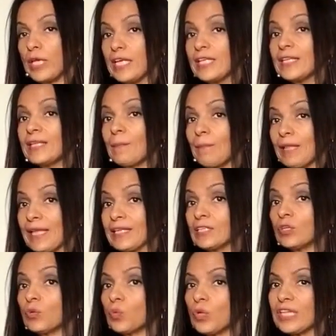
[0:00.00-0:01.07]
in the
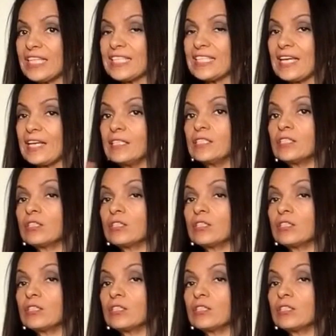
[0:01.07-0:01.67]
blender with the dates